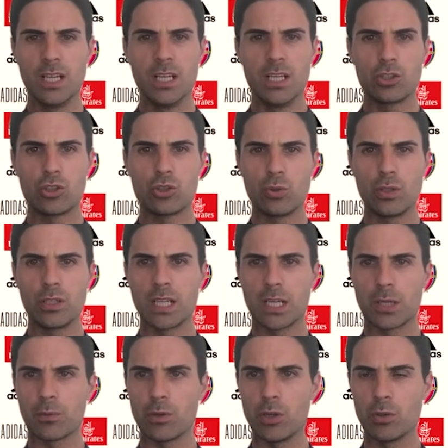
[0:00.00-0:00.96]
two in
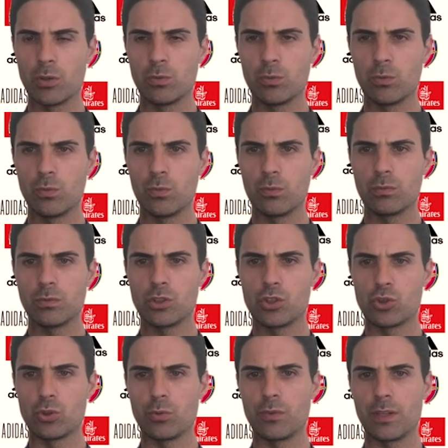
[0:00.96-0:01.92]
a row,
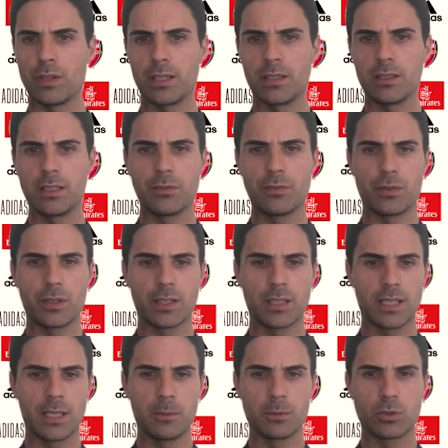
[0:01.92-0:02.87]
two very different
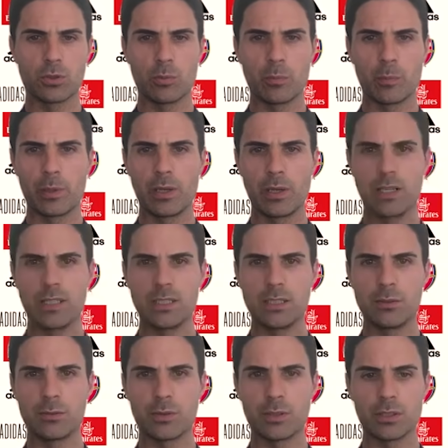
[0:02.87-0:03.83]
games, completely
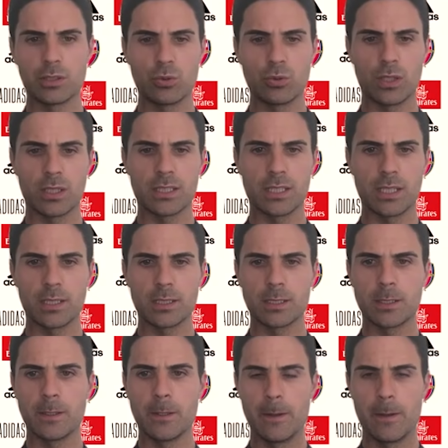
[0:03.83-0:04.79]
different to assess.
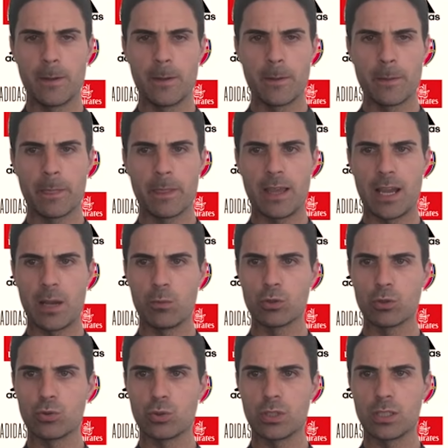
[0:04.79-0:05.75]
I
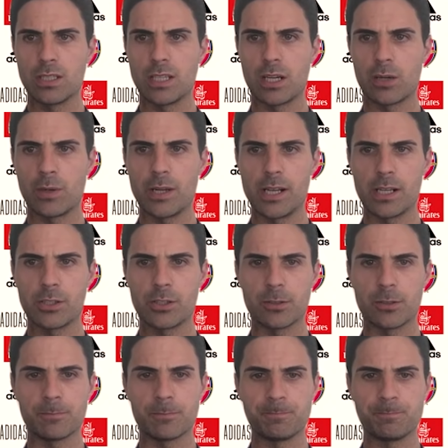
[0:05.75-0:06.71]
want to see that
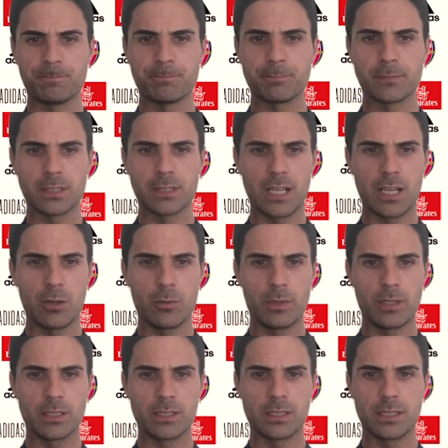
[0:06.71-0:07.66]
reaction and how
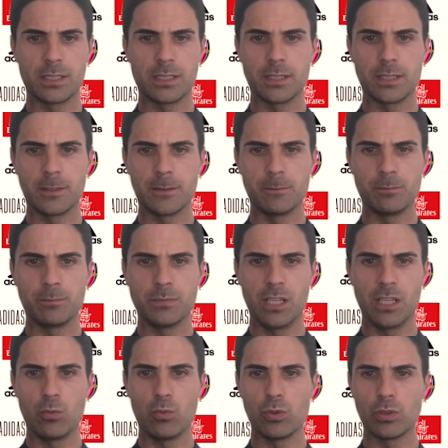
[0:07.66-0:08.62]
much um,
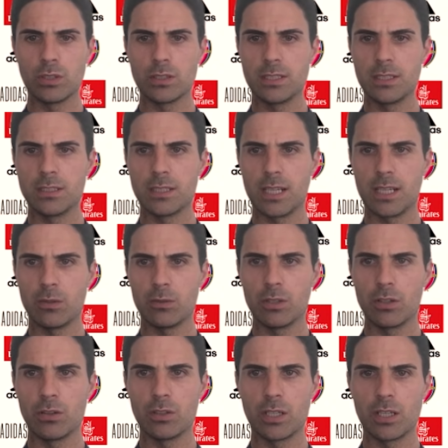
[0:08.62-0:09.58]
they want it, how
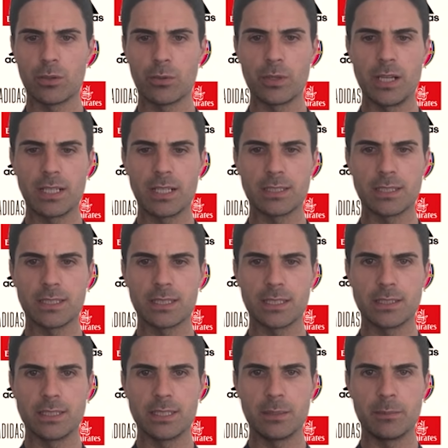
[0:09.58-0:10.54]
they're going to react as a
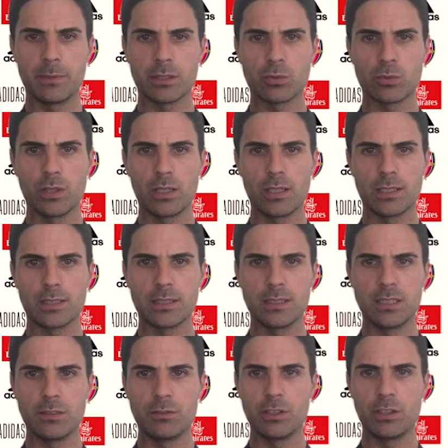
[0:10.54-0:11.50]
team as well as
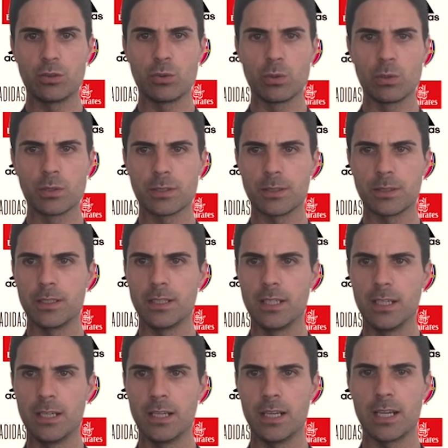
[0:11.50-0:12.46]
individuals,
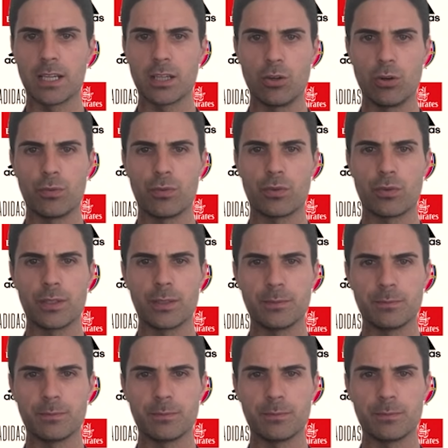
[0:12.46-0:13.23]
and go for it.